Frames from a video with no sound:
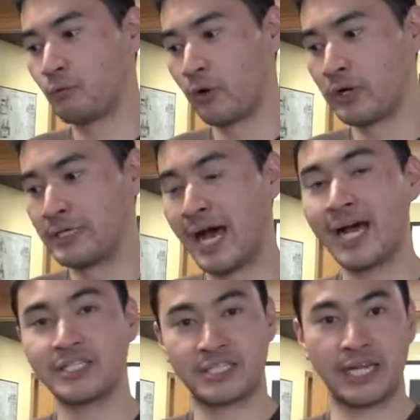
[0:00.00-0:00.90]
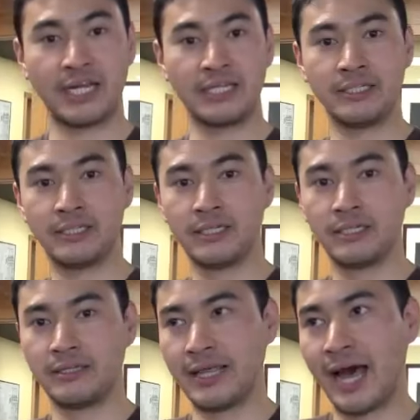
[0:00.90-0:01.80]
We're not saying
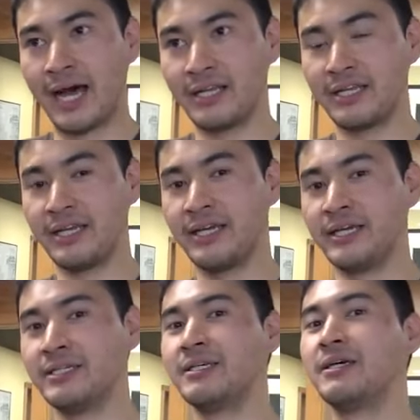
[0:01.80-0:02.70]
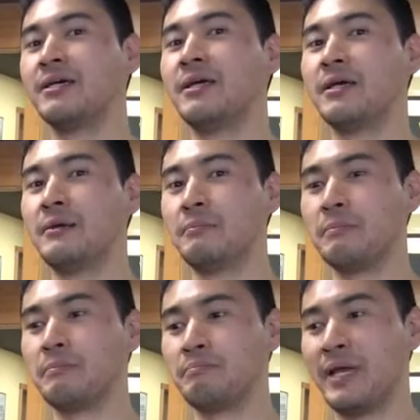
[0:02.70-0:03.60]
that it
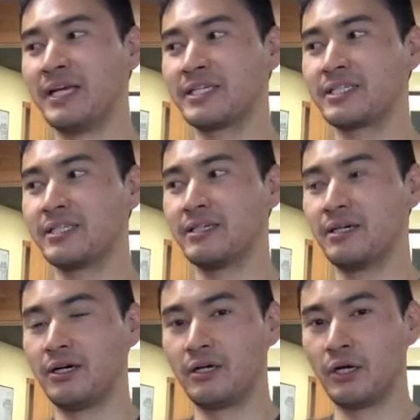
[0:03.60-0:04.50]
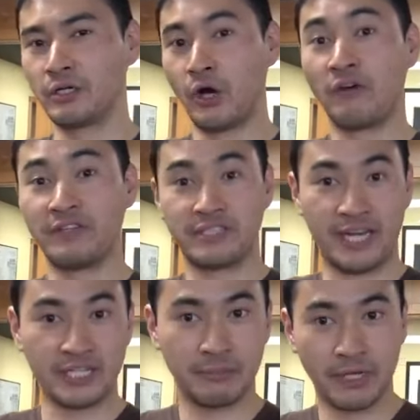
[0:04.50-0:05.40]
makes a coffee
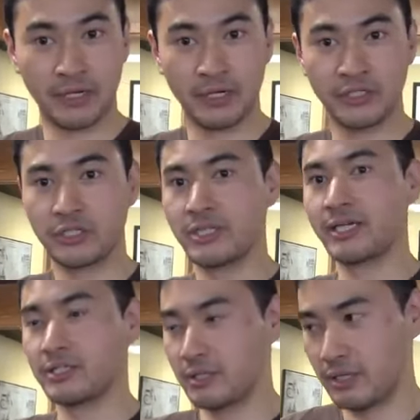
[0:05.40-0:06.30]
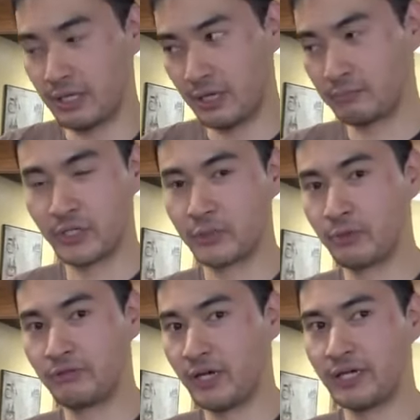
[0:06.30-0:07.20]
taste better, just like a pressure
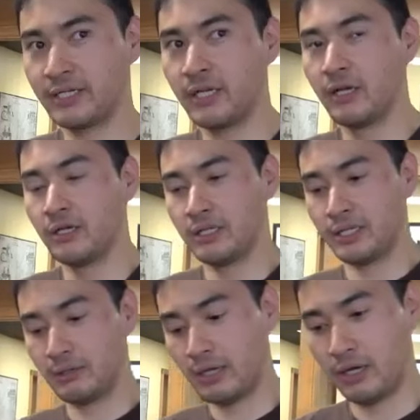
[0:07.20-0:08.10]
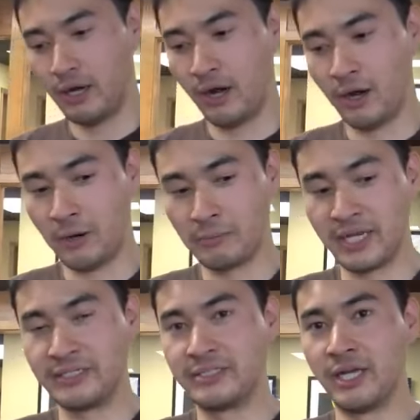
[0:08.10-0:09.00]
profiling.
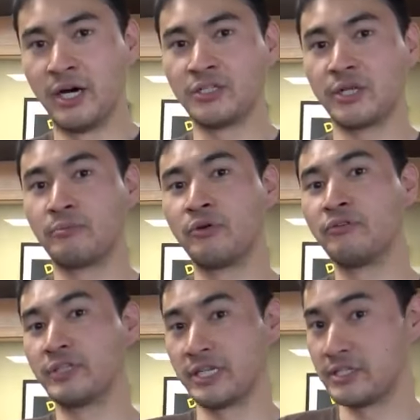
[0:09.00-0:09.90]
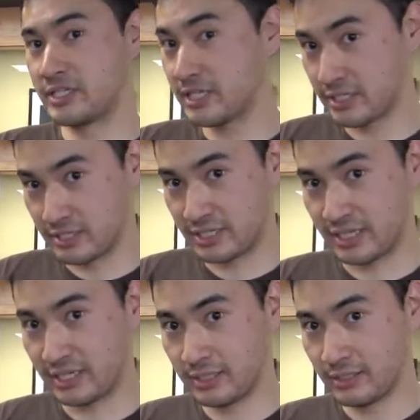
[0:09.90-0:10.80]
It does improve the consistency.